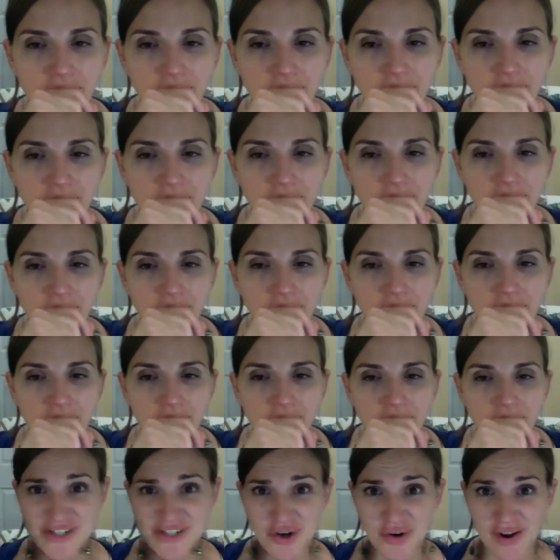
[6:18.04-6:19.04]
water in here,
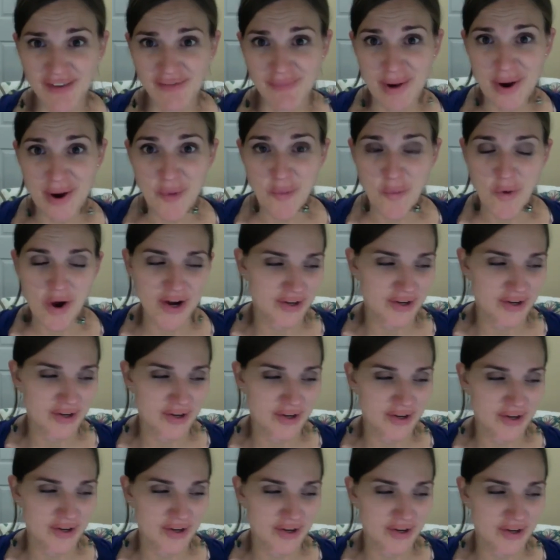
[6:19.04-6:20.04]
so I'm going to be
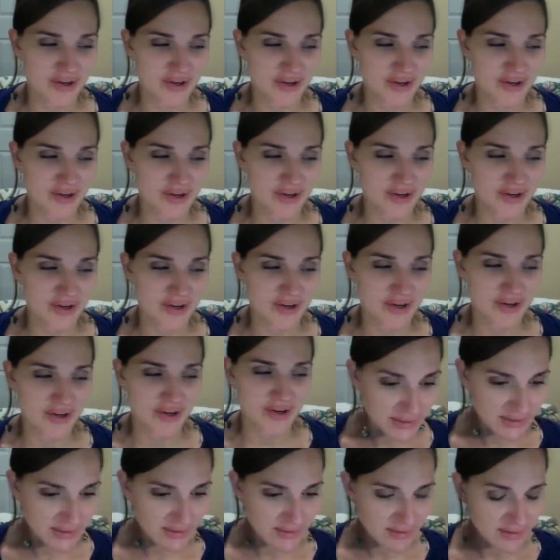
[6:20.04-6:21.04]
really yawning tonight because that
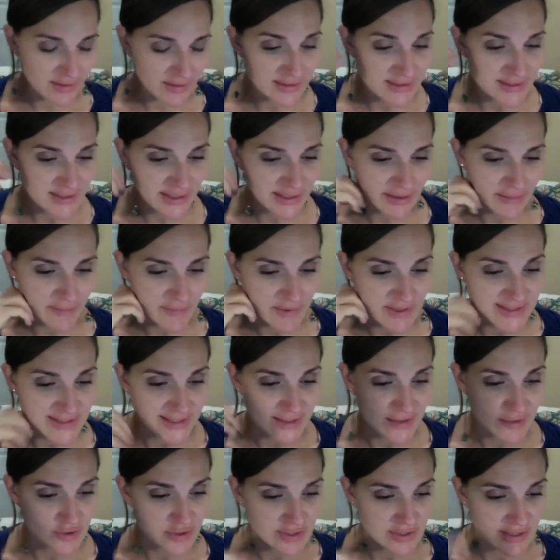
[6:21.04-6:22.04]
usually keeps me from
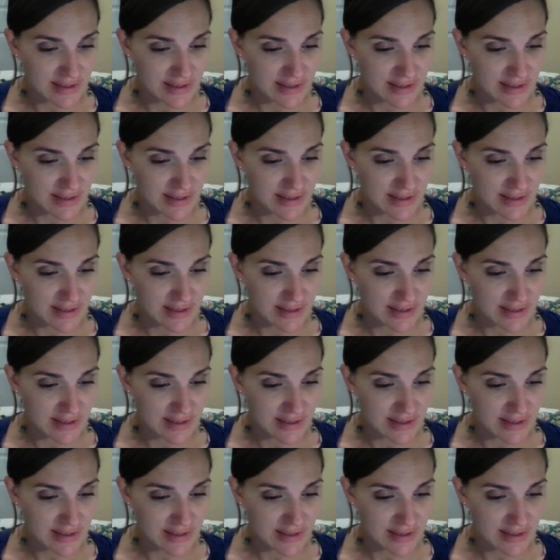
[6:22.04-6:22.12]
yawning.